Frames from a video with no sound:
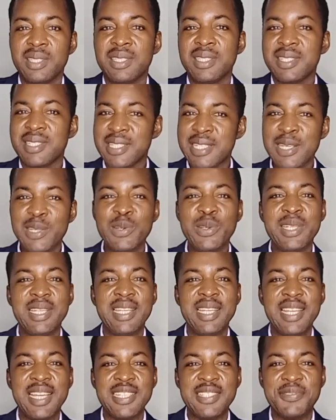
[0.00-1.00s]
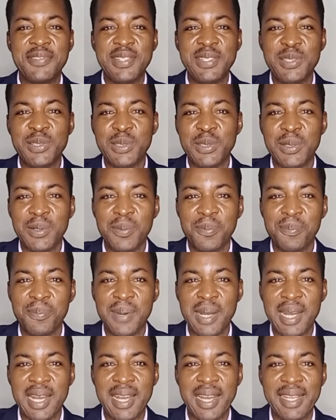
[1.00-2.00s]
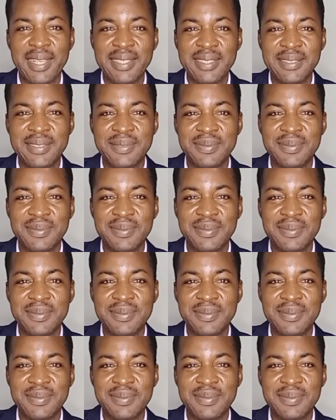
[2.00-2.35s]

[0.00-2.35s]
See you in the next video. Bye.